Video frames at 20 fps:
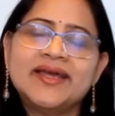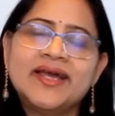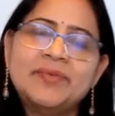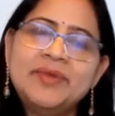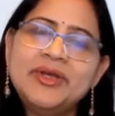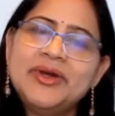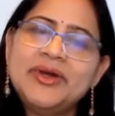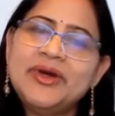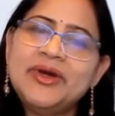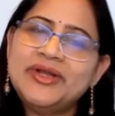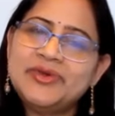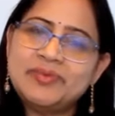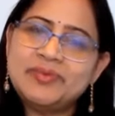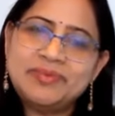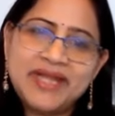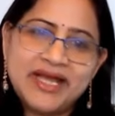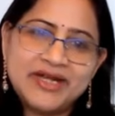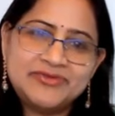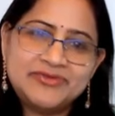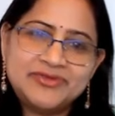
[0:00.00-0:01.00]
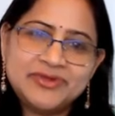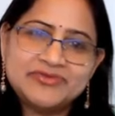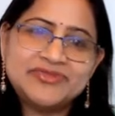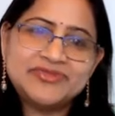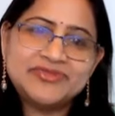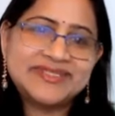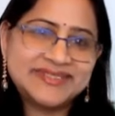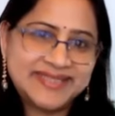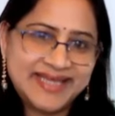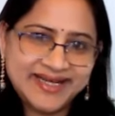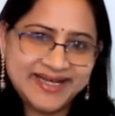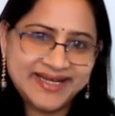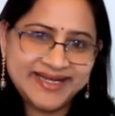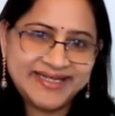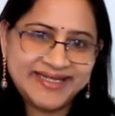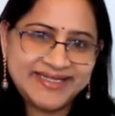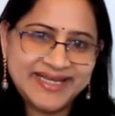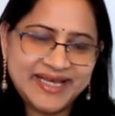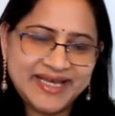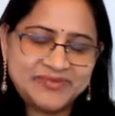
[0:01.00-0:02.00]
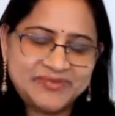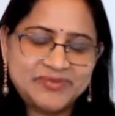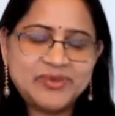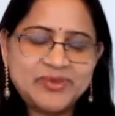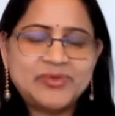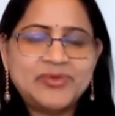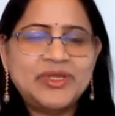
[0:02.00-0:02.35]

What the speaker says: coming on our platform for second time